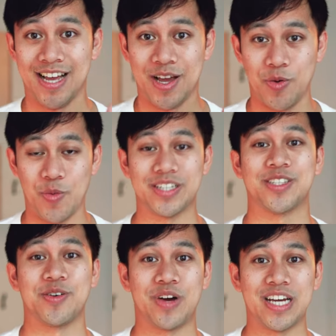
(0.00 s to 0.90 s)

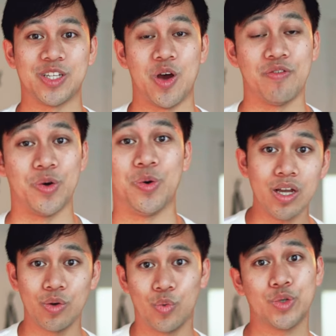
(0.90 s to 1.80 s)
Western Rise
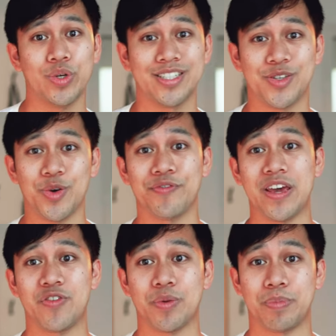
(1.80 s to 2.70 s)
overhaul. Which one is your
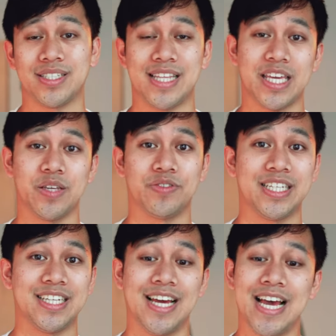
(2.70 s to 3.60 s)
favorite piece that you've
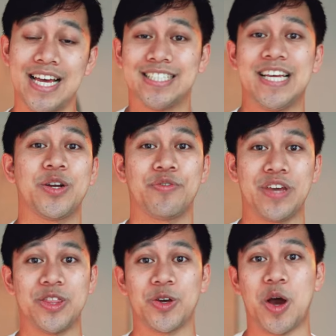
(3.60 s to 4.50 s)
seen? Sound off
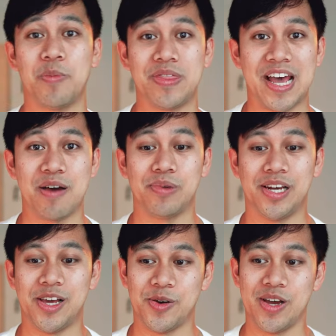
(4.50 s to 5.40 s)
in the comment down
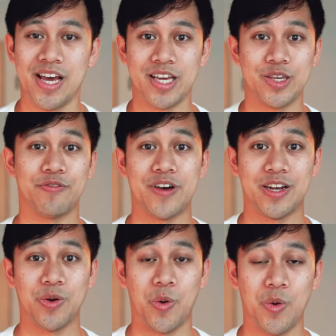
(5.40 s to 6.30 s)
below. You'll
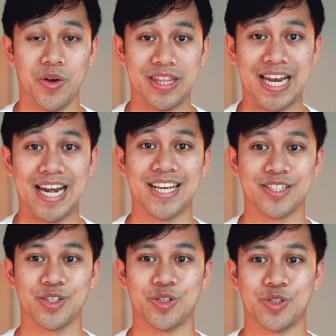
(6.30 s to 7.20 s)
find all of the
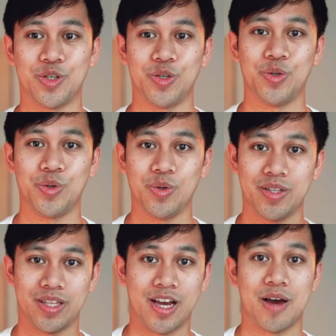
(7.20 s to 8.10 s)
links to
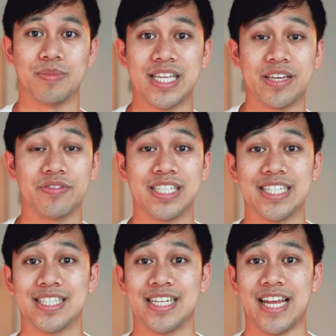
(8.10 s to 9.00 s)
the garments that you've seen
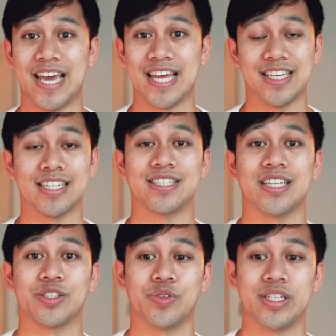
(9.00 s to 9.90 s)
today and the
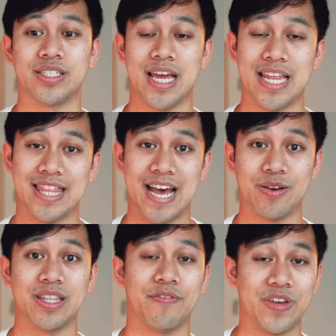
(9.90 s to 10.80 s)
accessories down
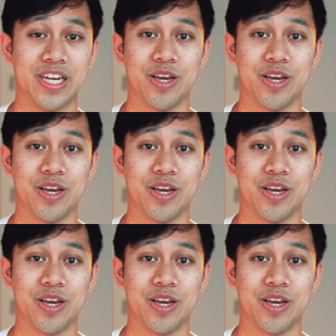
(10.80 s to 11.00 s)
in the video